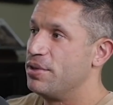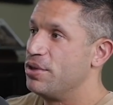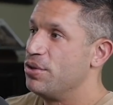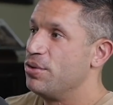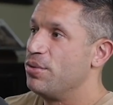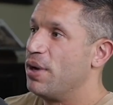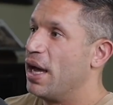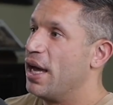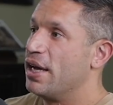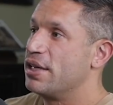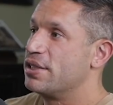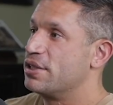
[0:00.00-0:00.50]
I'm
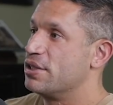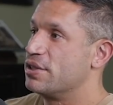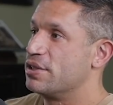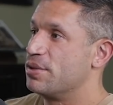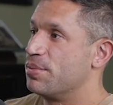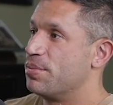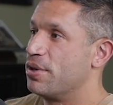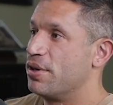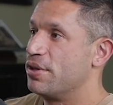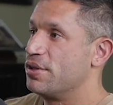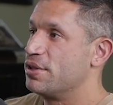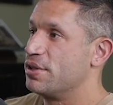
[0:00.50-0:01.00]
too anxious
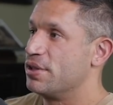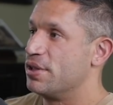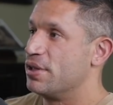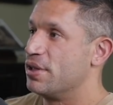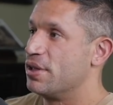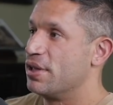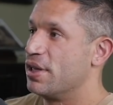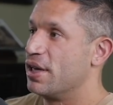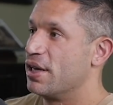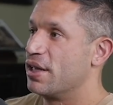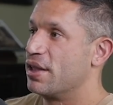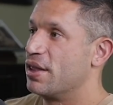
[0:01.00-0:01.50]
a
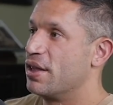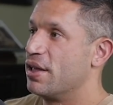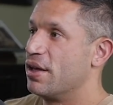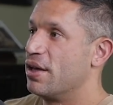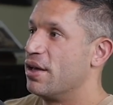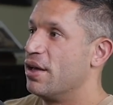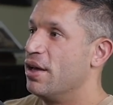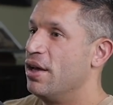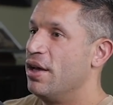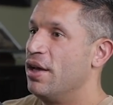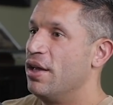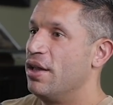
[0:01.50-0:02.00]
person. Like
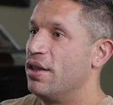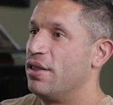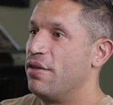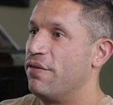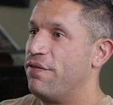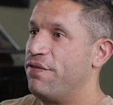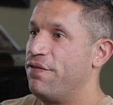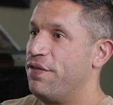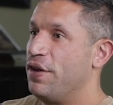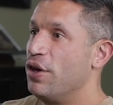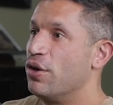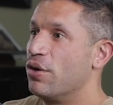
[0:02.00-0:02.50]
the
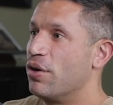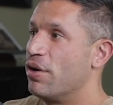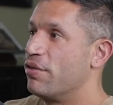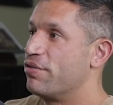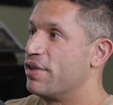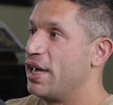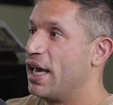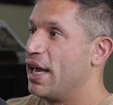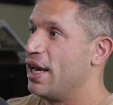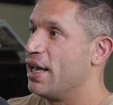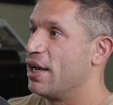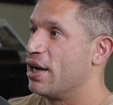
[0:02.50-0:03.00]
fear
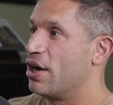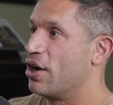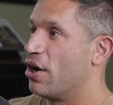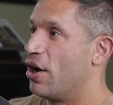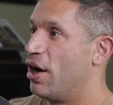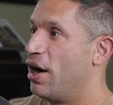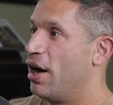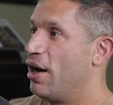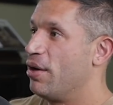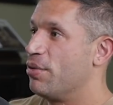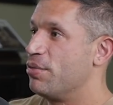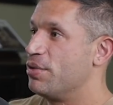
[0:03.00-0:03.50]
of getting
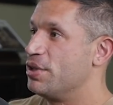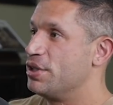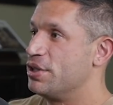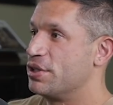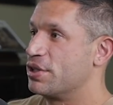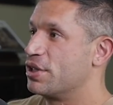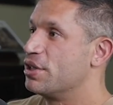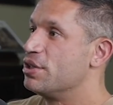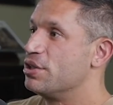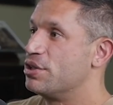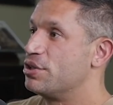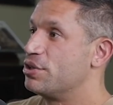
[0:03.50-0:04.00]
caught would
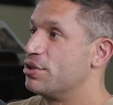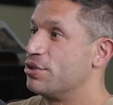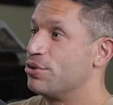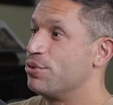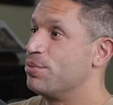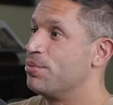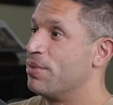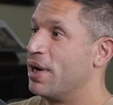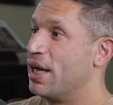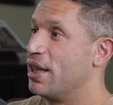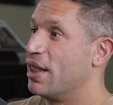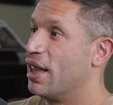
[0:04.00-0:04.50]
just
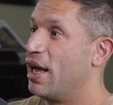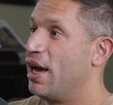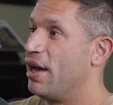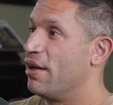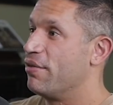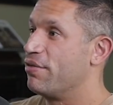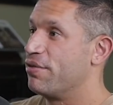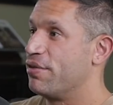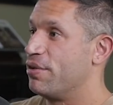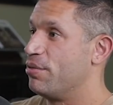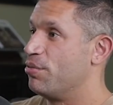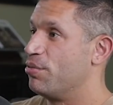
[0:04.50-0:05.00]
consume my
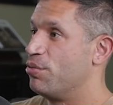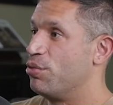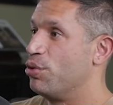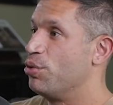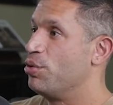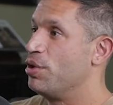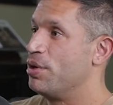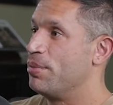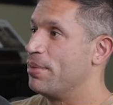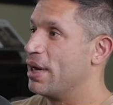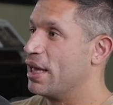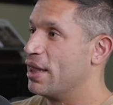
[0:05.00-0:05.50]
life and
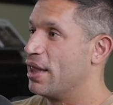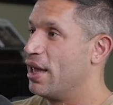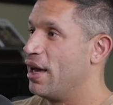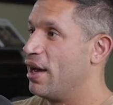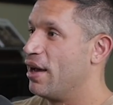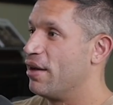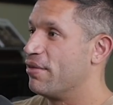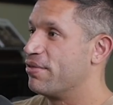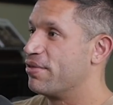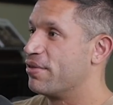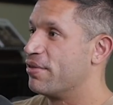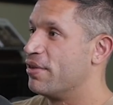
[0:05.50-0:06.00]
ruin my
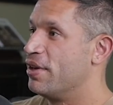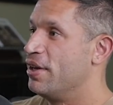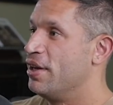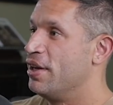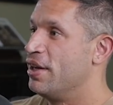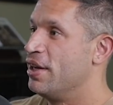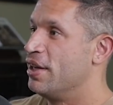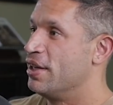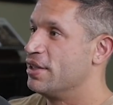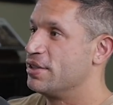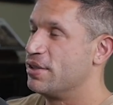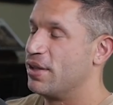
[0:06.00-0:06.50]
life.
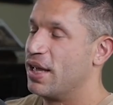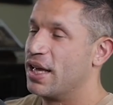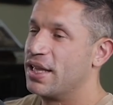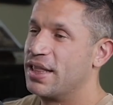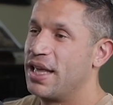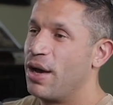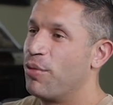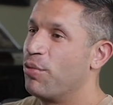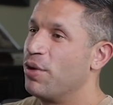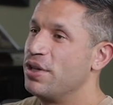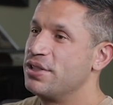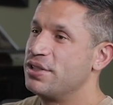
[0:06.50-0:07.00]
So
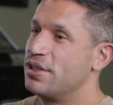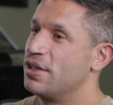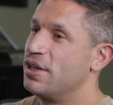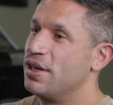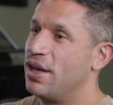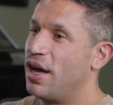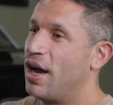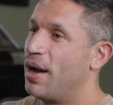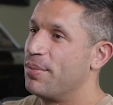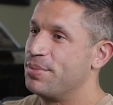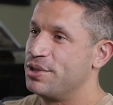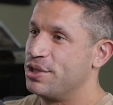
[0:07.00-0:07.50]
like that wasn't
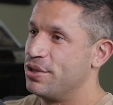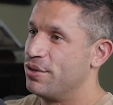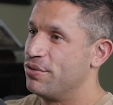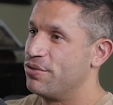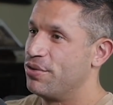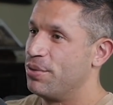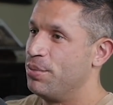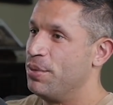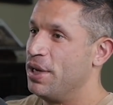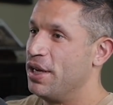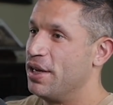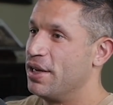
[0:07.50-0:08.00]
an option
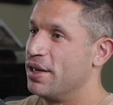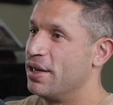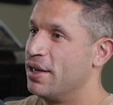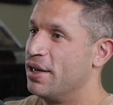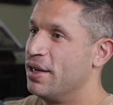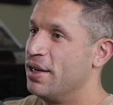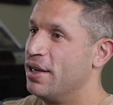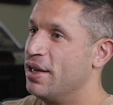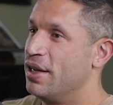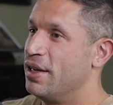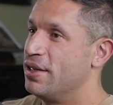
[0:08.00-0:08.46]
for me